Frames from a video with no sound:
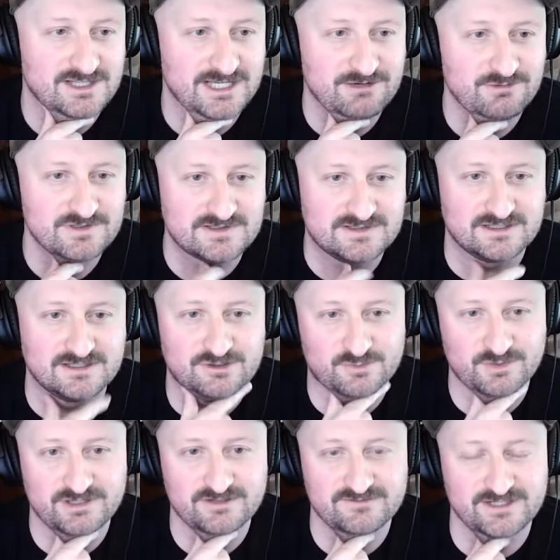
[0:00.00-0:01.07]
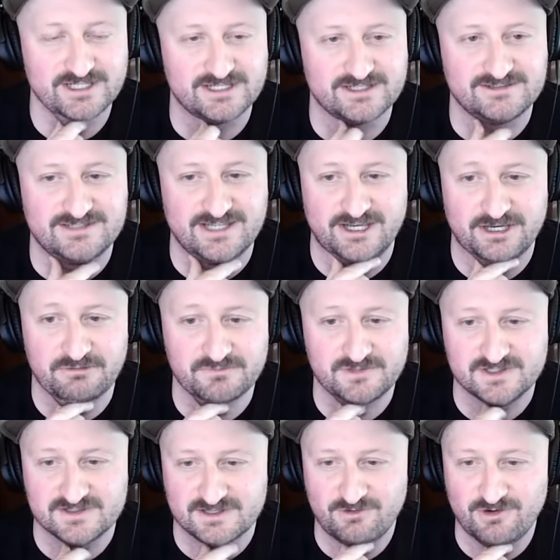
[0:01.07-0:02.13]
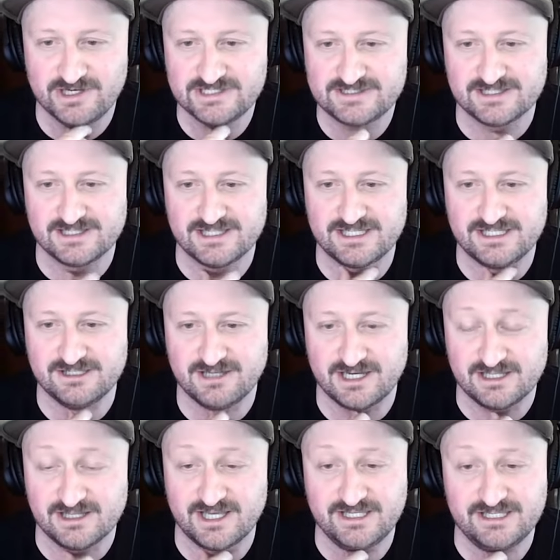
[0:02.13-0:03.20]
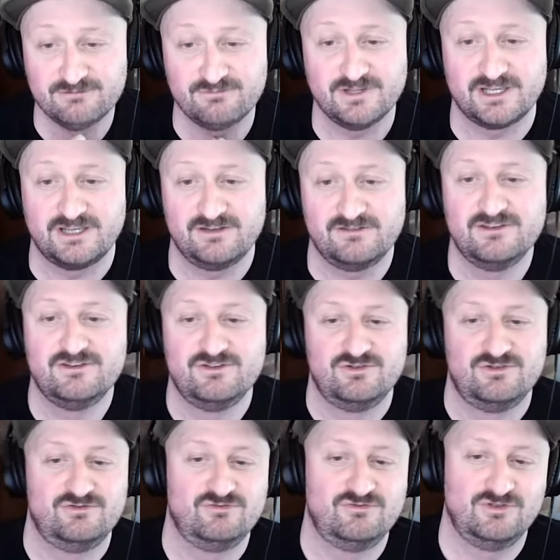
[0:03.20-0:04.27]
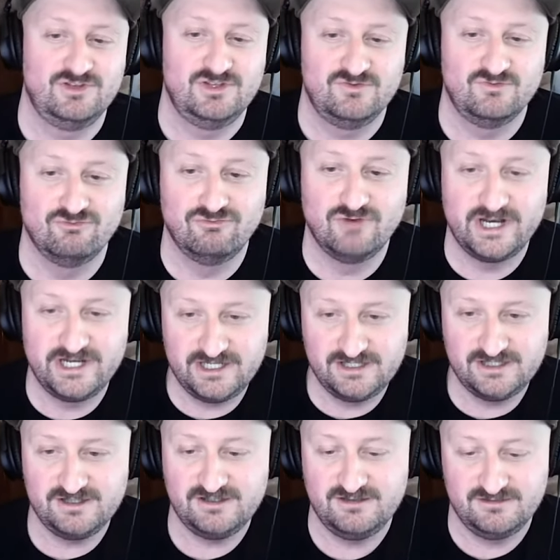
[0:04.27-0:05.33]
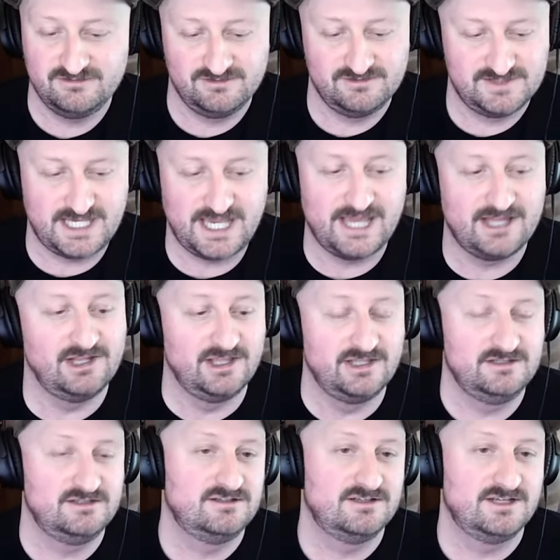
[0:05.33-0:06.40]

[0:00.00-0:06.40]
That was a little bit of like a damn, because I wanted to like it. I like it, like running talent.